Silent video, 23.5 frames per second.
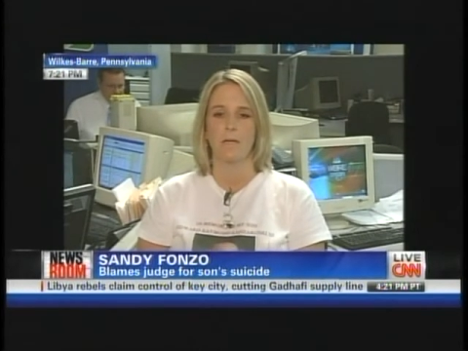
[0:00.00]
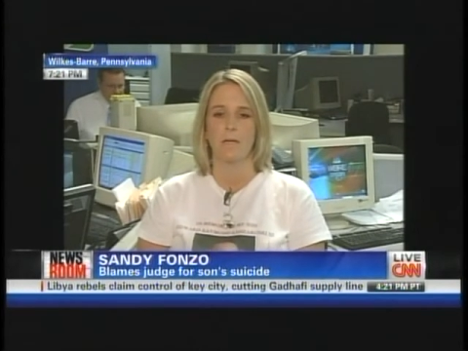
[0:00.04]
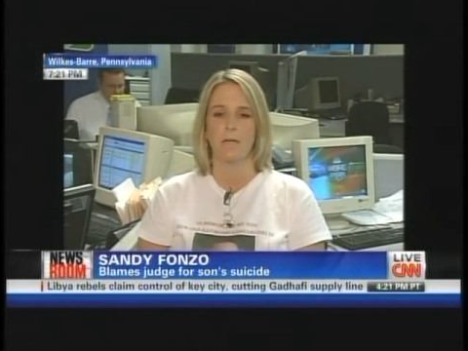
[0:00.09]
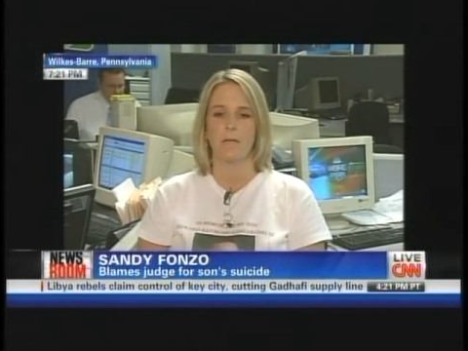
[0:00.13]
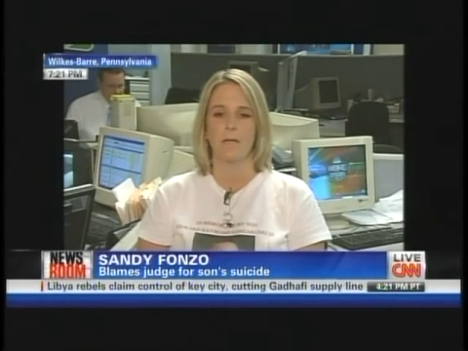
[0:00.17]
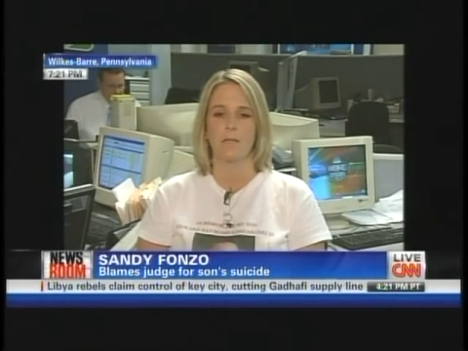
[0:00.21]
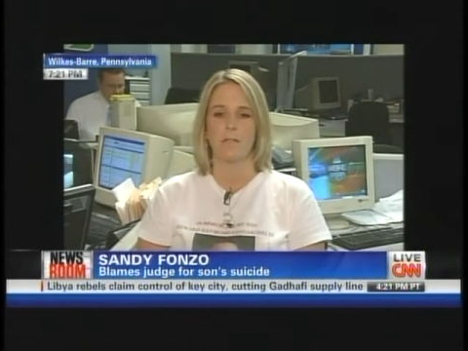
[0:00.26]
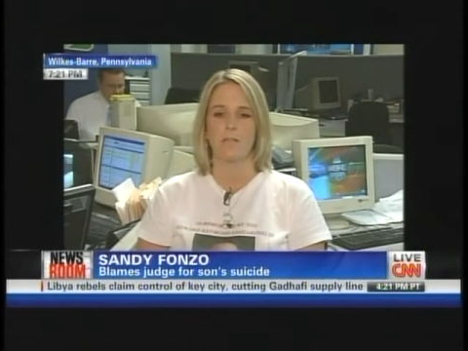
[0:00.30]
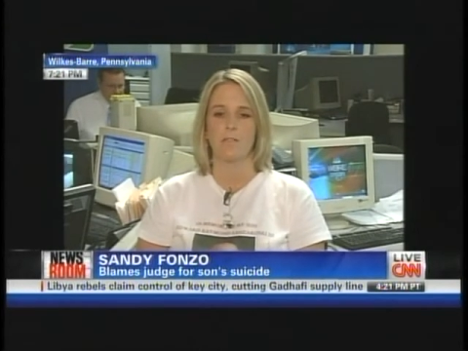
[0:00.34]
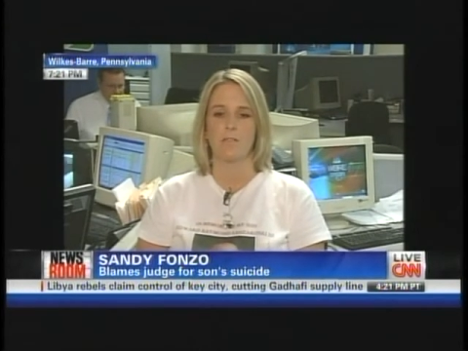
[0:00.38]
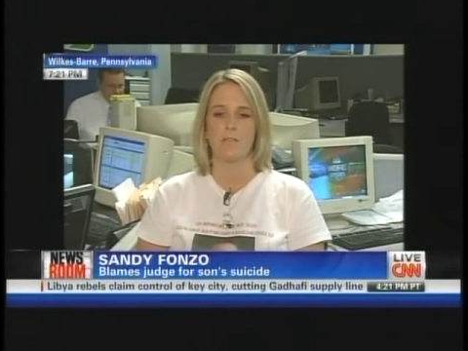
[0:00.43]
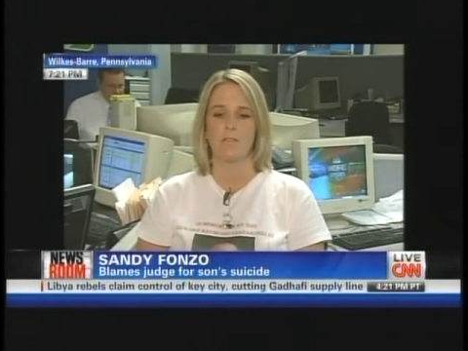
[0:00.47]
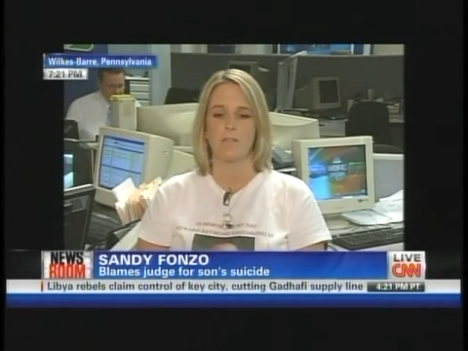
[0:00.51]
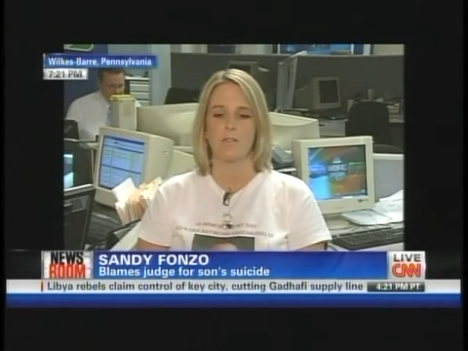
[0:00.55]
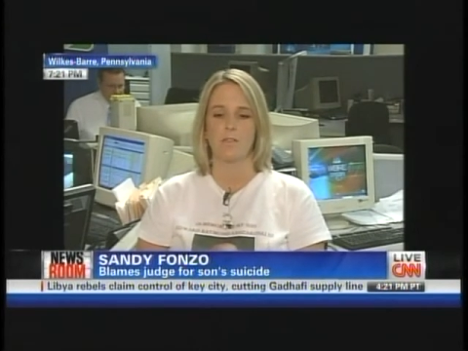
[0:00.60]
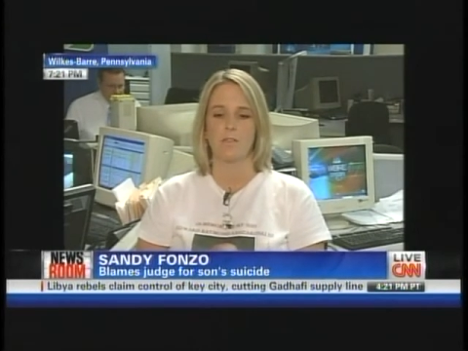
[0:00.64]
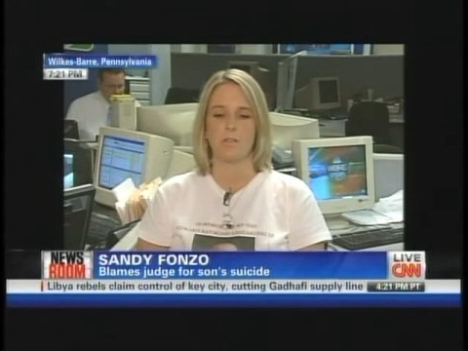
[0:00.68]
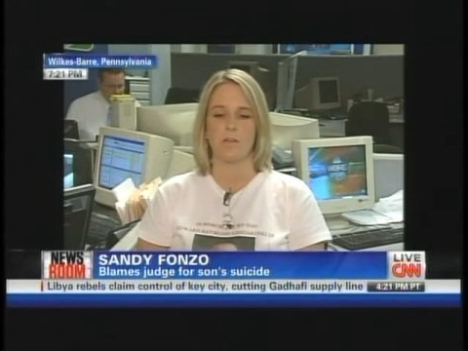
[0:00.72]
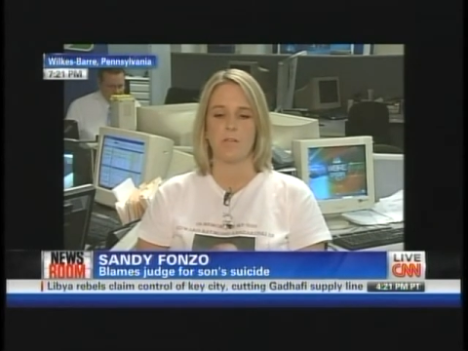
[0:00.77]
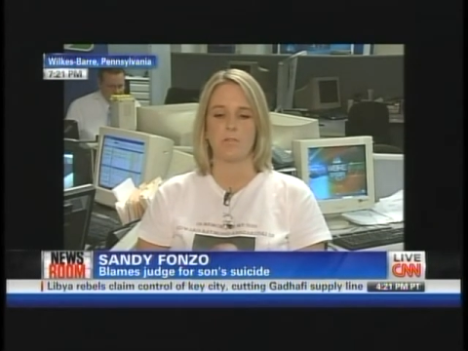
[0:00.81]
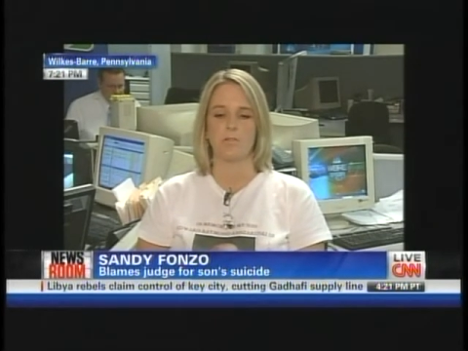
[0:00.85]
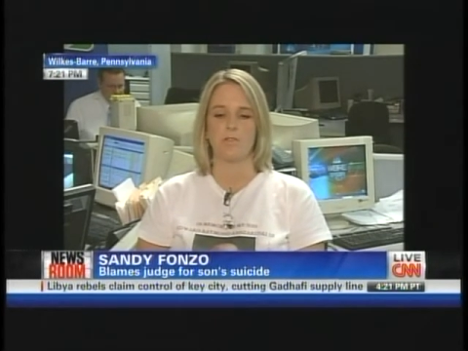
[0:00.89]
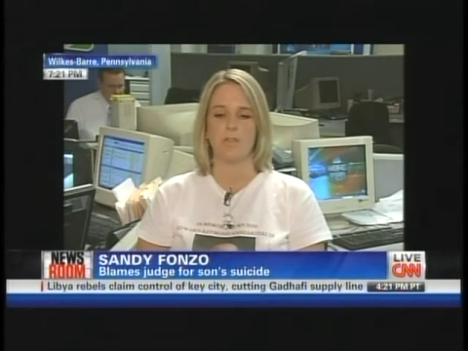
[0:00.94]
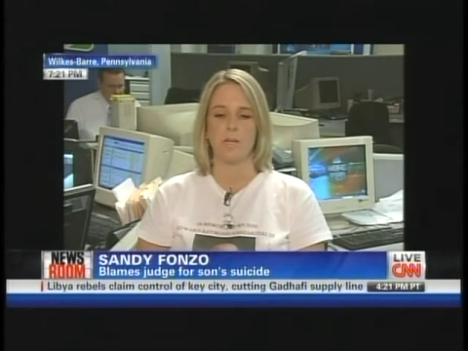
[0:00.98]
It's,
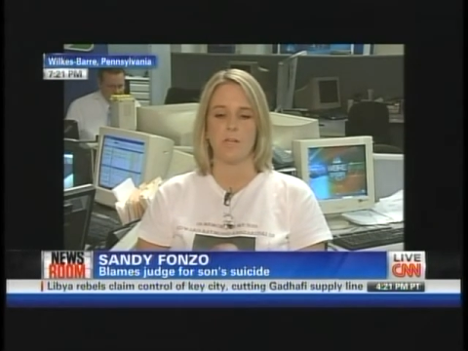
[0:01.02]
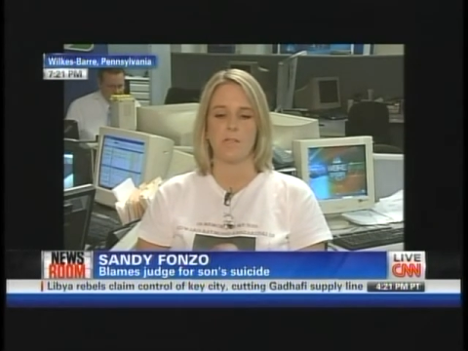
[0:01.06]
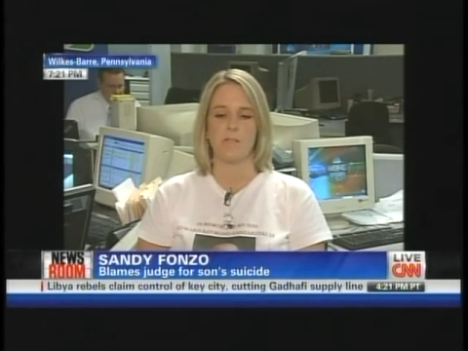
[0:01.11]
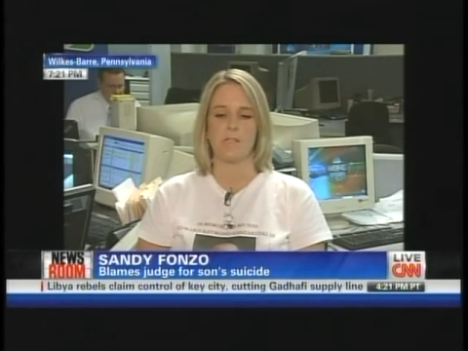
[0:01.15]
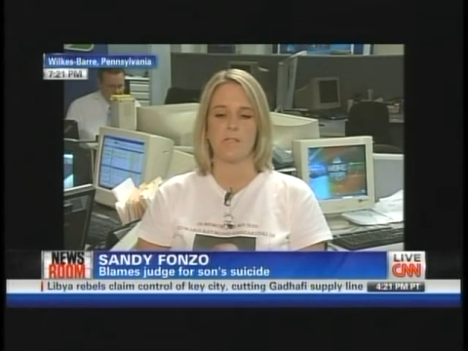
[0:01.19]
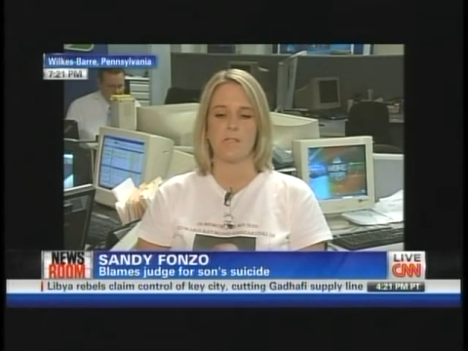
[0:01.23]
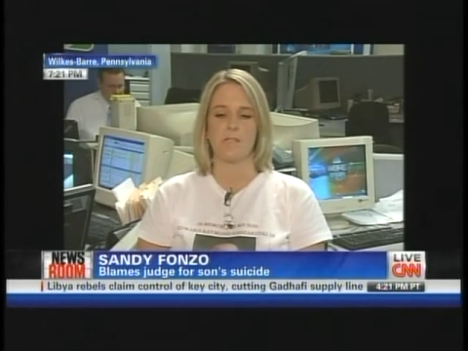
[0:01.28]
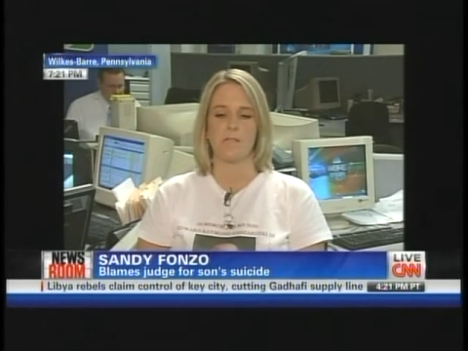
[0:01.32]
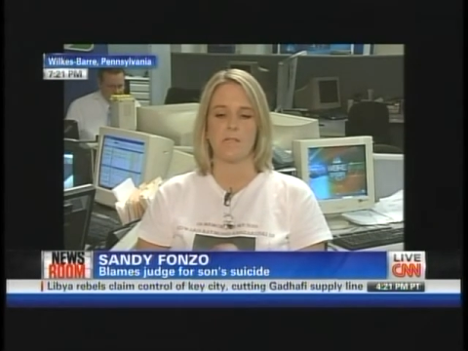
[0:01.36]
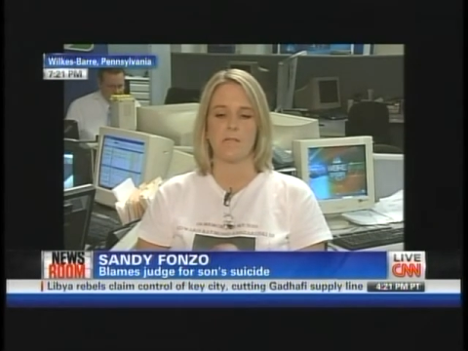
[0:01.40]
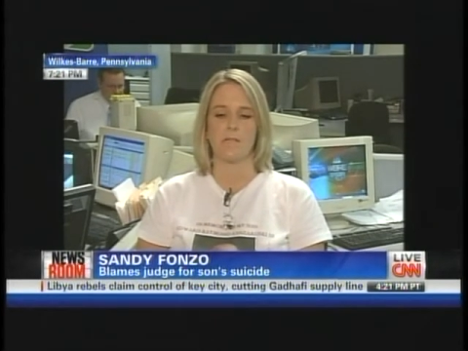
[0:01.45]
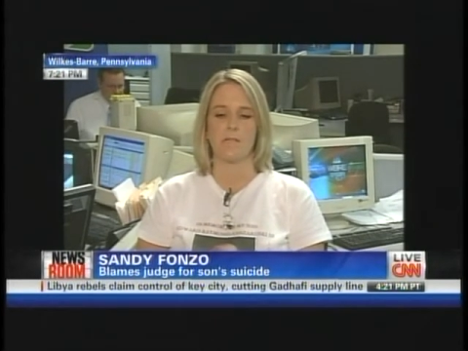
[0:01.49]
justice